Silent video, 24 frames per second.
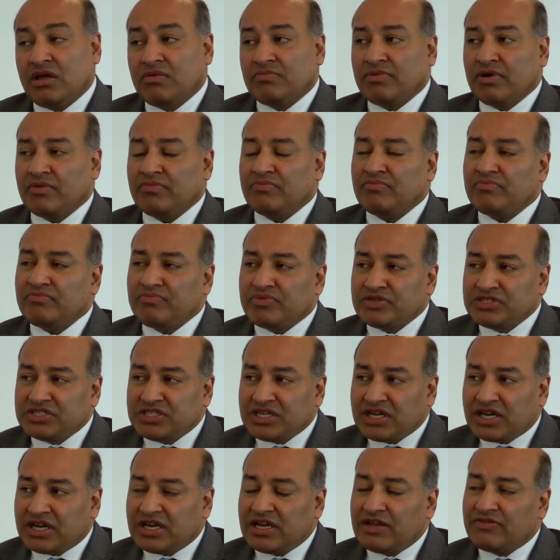But
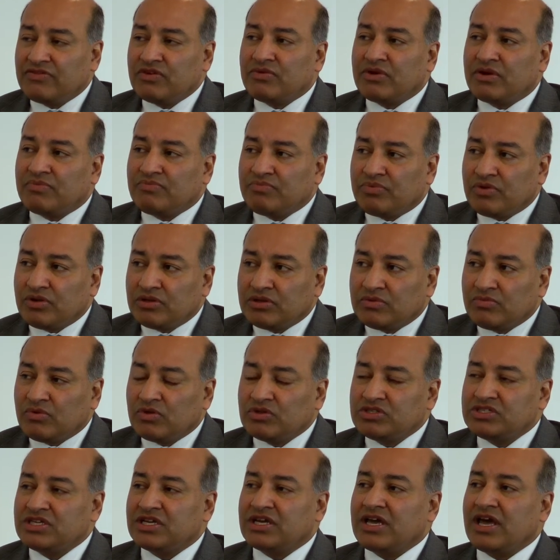particularly if you pull them all
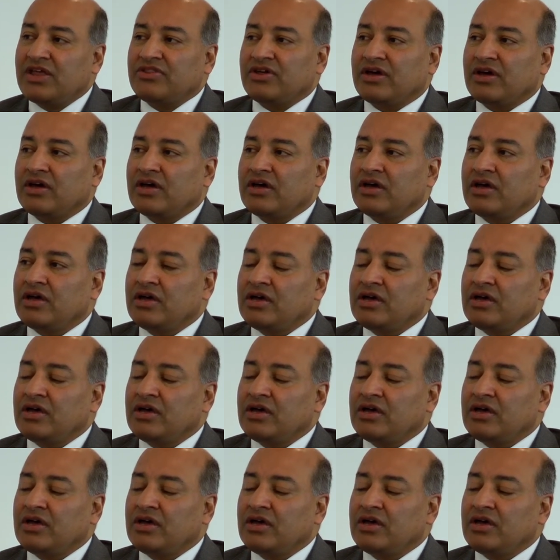together,